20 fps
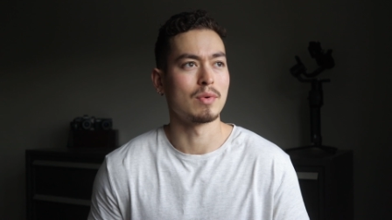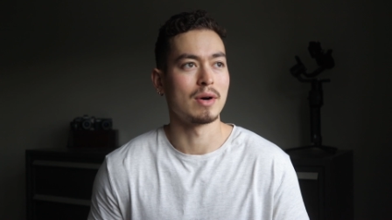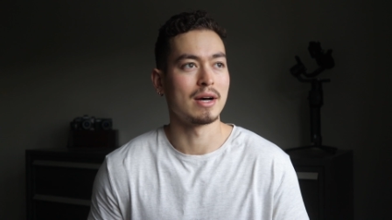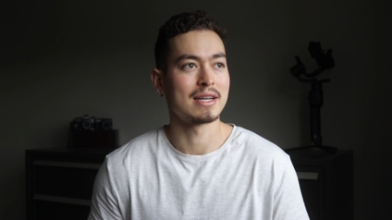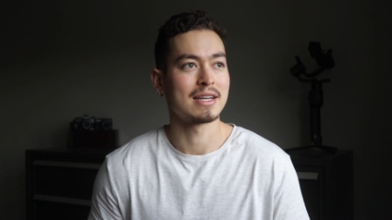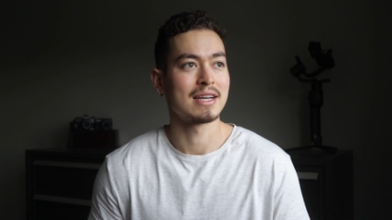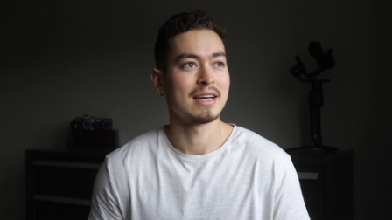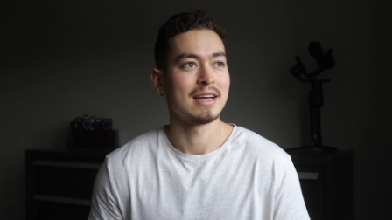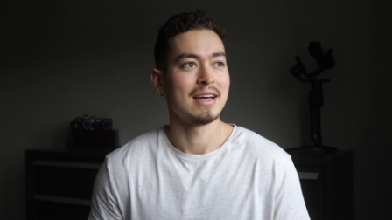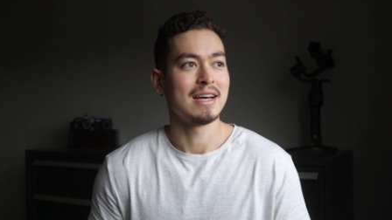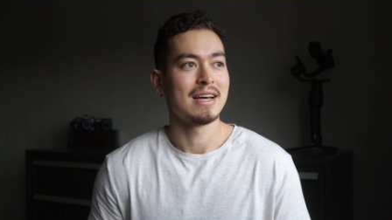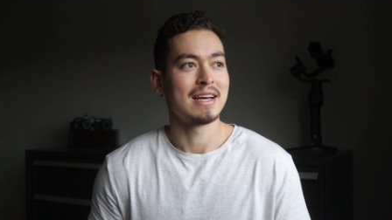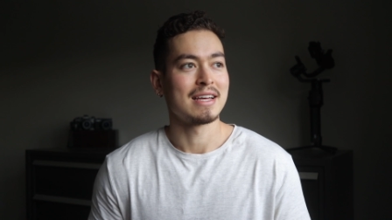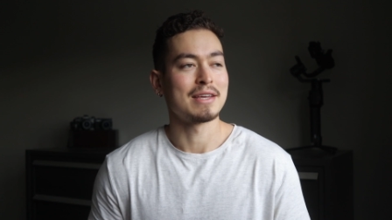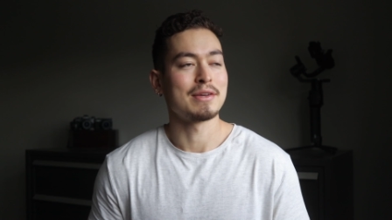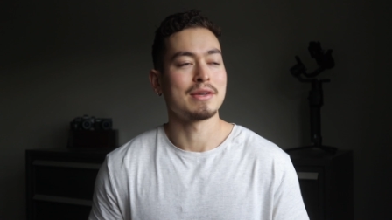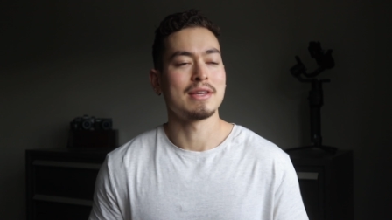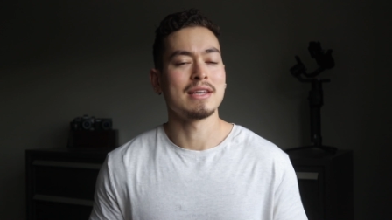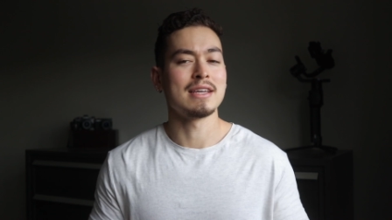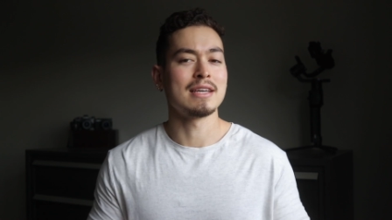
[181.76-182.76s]
what,
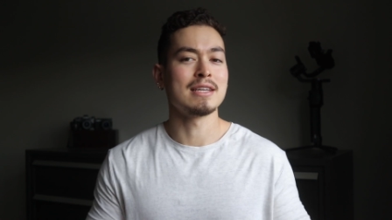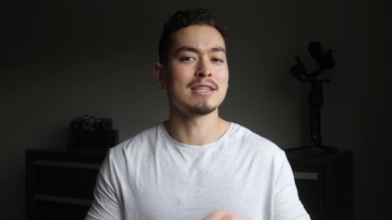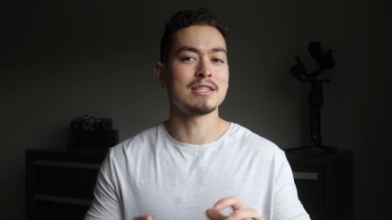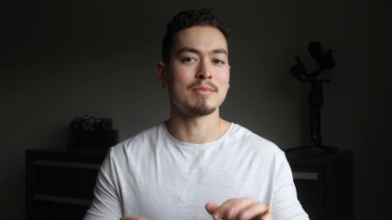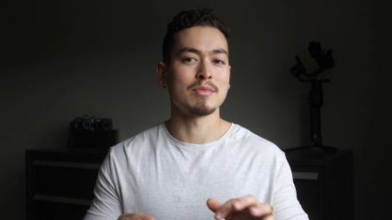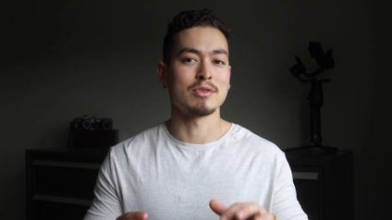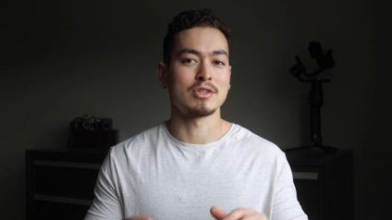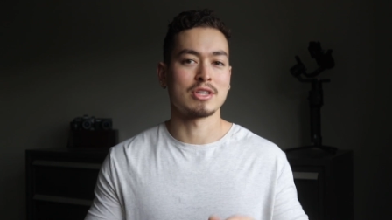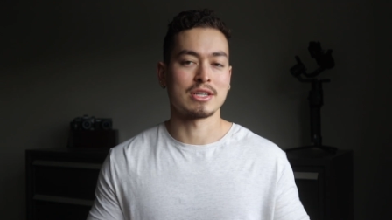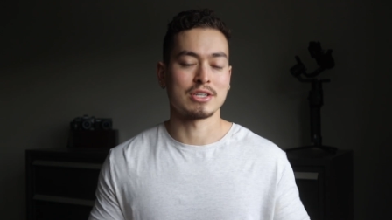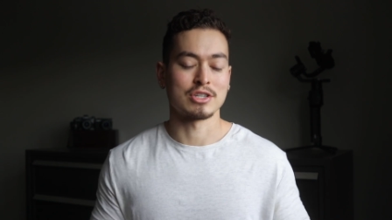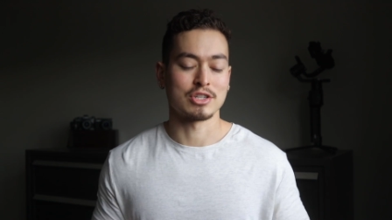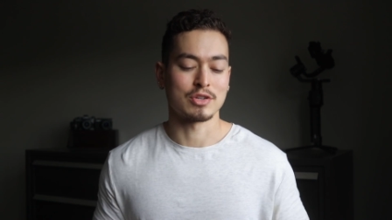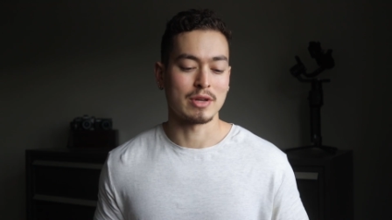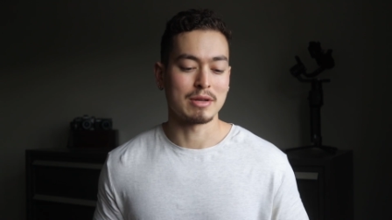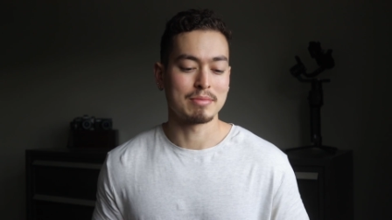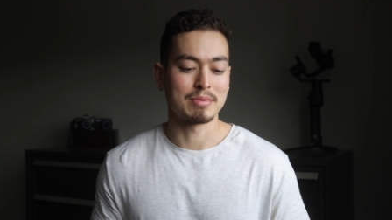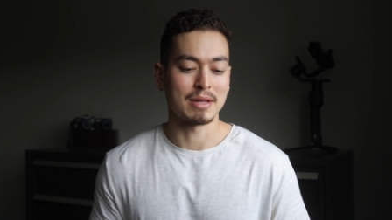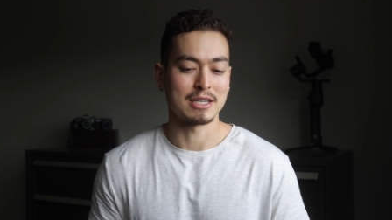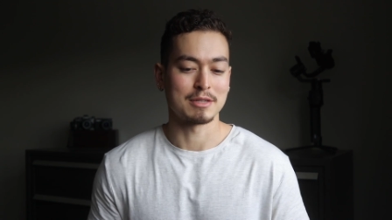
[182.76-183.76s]
he, he, he's a musician, so
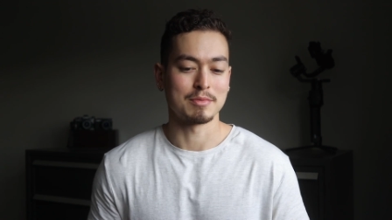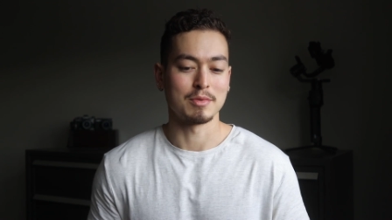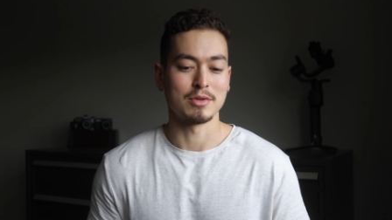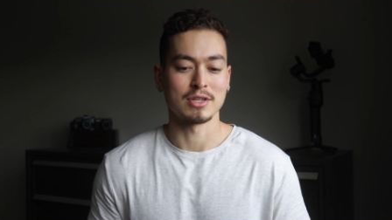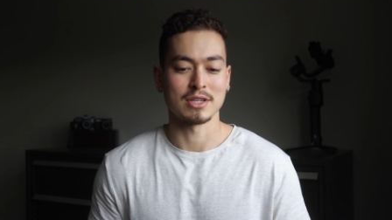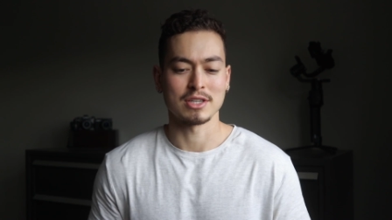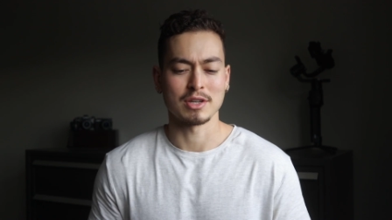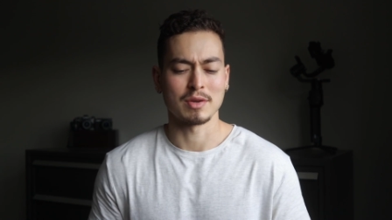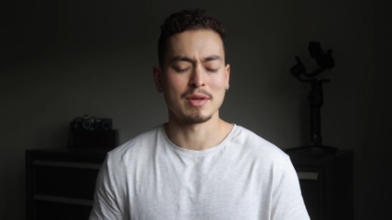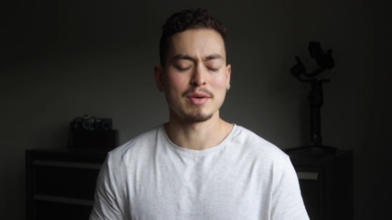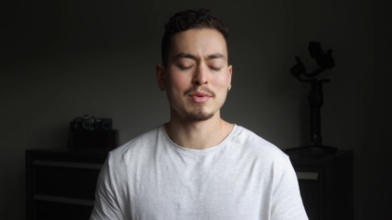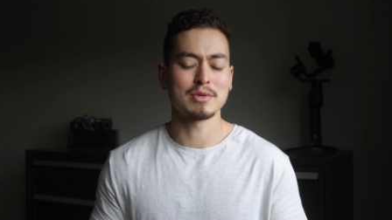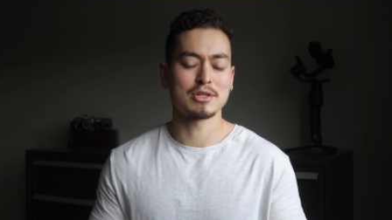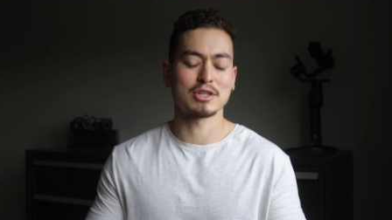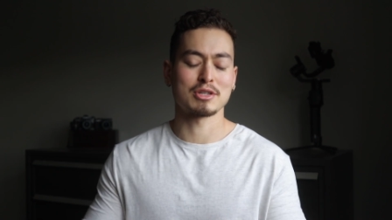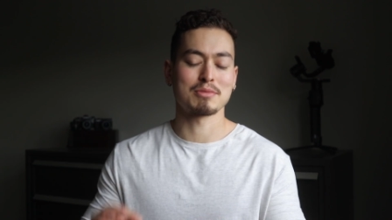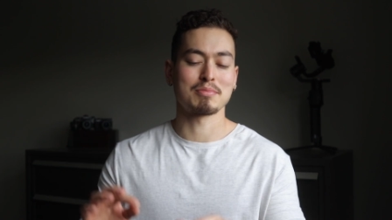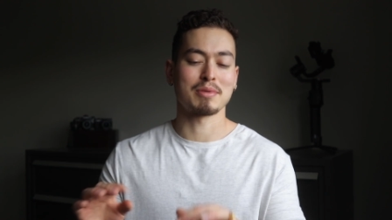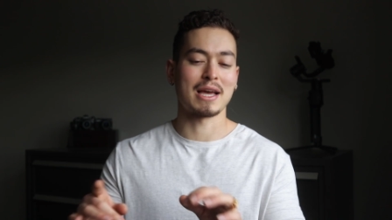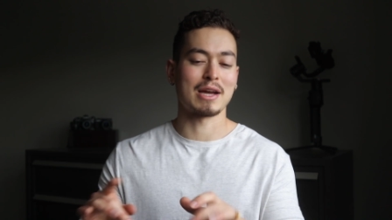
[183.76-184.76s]
he plays music, so he was
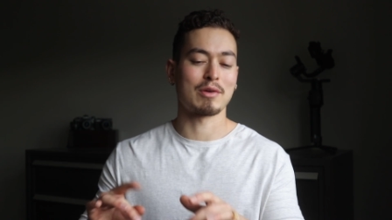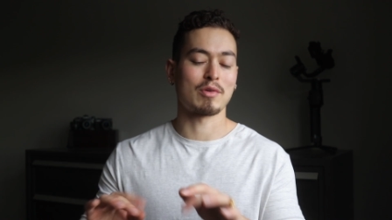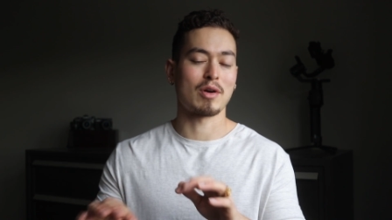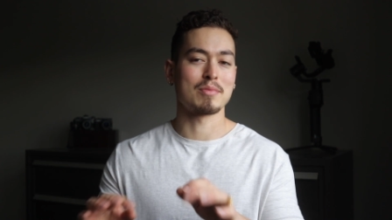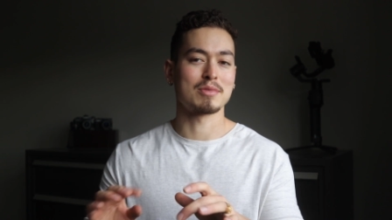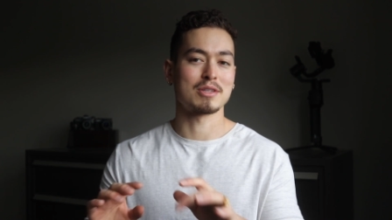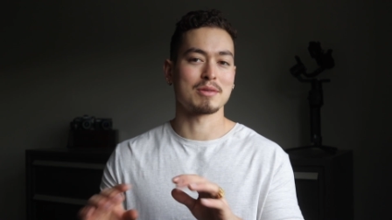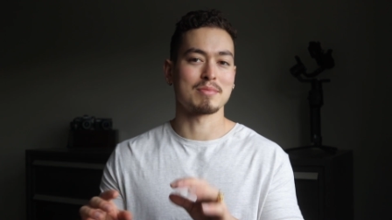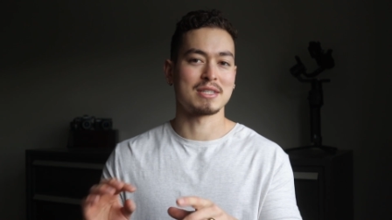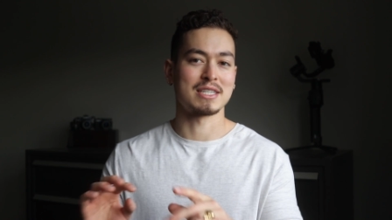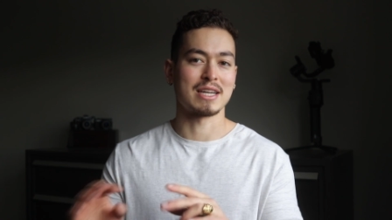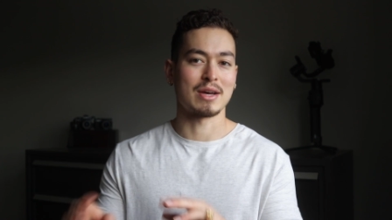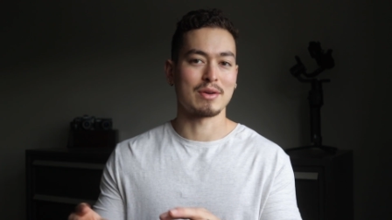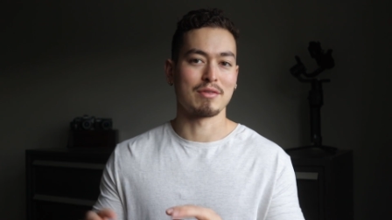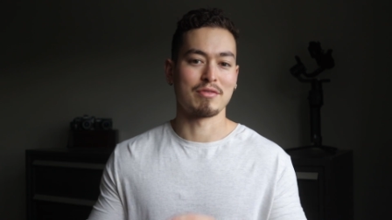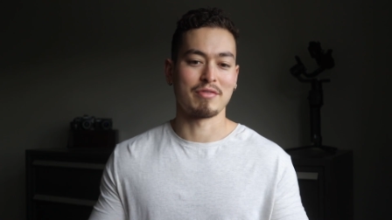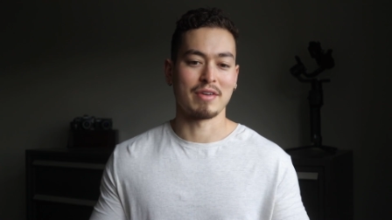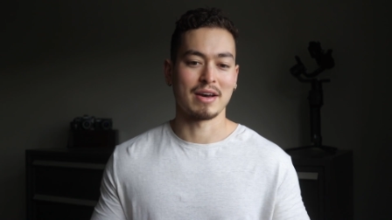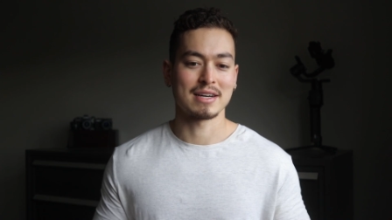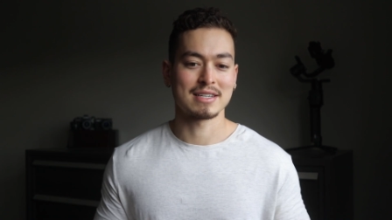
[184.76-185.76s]
just playing around with some sound
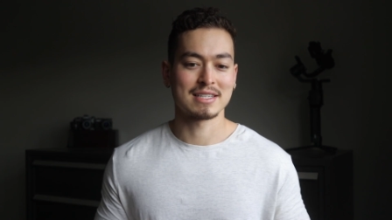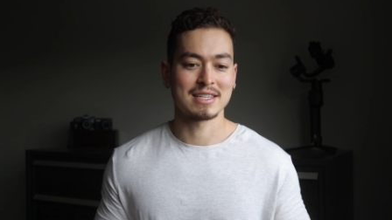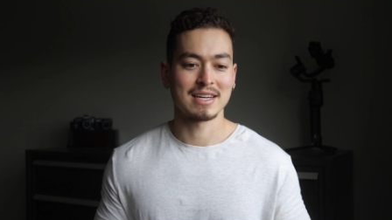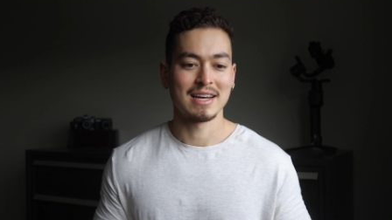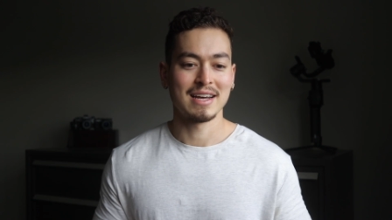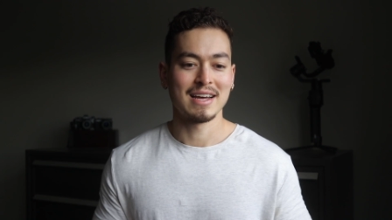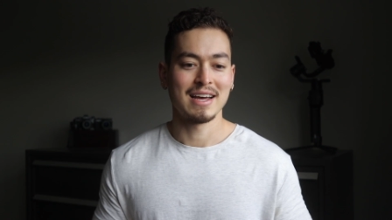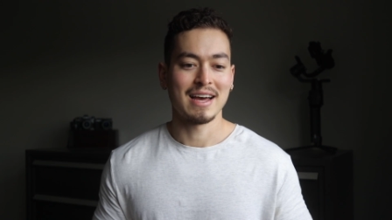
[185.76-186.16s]
effects,